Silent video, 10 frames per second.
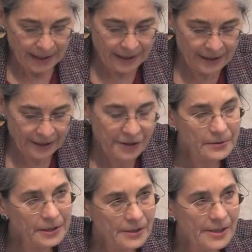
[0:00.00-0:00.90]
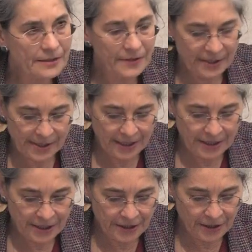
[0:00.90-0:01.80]
industrial
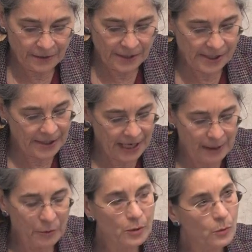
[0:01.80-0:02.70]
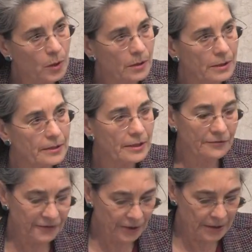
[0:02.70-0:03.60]
civilization to a stable world of
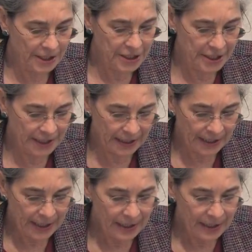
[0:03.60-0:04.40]
flourishing